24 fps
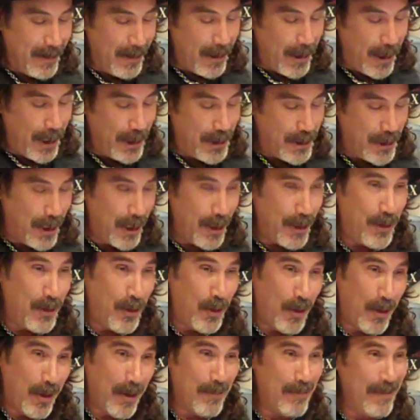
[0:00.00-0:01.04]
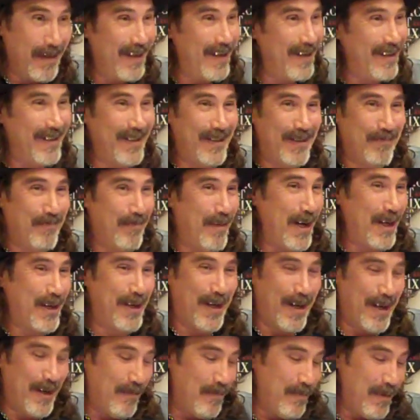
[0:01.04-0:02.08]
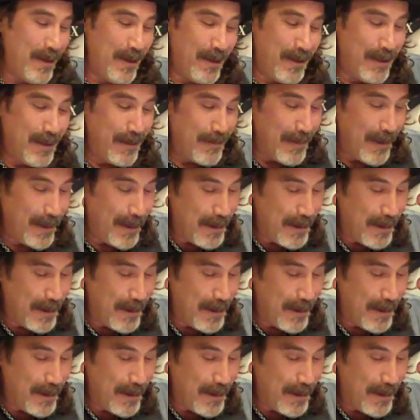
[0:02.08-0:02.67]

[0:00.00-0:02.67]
That's my kind of place.